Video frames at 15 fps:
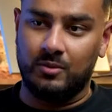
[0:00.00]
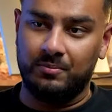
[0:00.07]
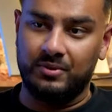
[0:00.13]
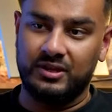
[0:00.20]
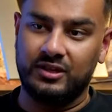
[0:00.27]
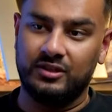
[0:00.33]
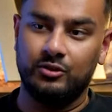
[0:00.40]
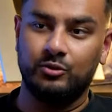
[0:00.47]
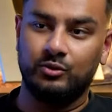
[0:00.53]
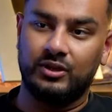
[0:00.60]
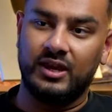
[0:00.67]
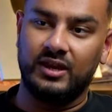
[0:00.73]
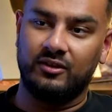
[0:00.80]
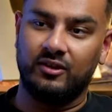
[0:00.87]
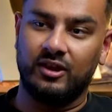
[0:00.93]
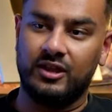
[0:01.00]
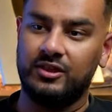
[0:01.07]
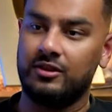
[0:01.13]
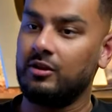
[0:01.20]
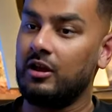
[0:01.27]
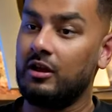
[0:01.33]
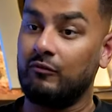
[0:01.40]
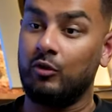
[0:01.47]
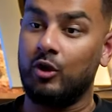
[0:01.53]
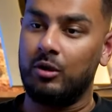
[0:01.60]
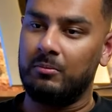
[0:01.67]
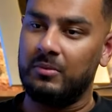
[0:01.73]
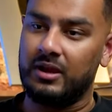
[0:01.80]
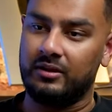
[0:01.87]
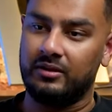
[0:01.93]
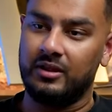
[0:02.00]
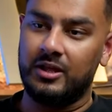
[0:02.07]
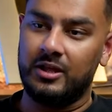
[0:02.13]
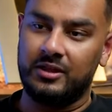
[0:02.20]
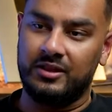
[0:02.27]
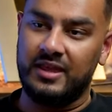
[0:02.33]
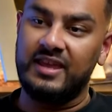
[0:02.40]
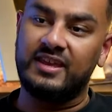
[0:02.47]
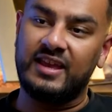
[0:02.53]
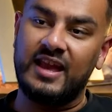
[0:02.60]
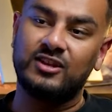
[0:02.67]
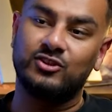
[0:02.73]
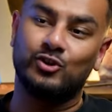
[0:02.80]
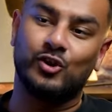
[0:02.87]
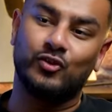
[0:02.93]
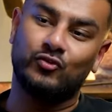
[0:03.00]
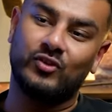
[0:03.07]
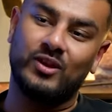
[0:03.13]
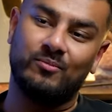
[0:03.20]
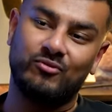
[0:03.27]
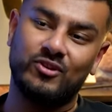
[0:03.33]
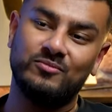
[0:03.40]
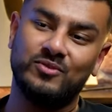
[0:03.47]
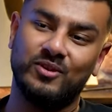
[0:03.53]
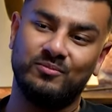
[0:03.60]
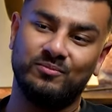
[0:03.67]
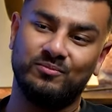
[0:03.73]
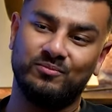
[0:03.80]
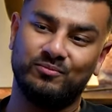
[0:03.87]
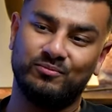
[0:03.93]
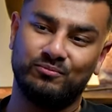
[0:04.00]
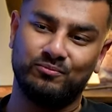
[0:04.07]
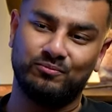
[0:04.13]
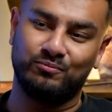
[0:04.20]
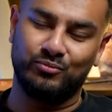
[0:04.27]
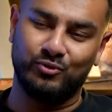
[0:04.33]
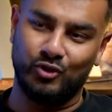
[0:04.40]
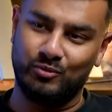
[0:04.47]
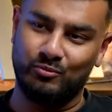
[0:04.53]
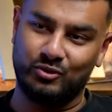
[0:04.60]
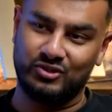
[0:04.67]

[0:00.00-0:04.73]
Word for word: company in UK. Yeah. And they're like, raw, I'm mad. They can charge for that premium purely